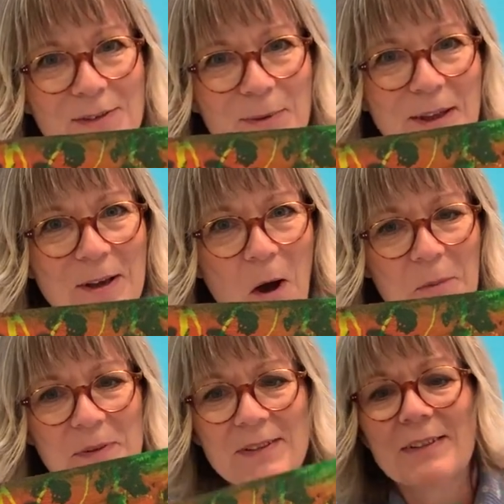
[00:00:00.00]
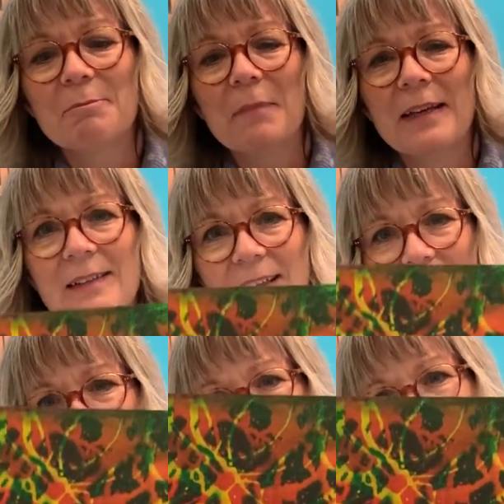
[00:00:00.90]
cup has made
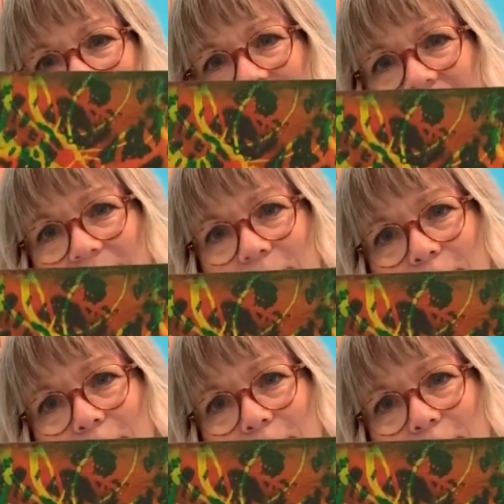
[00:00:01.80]
that pattern.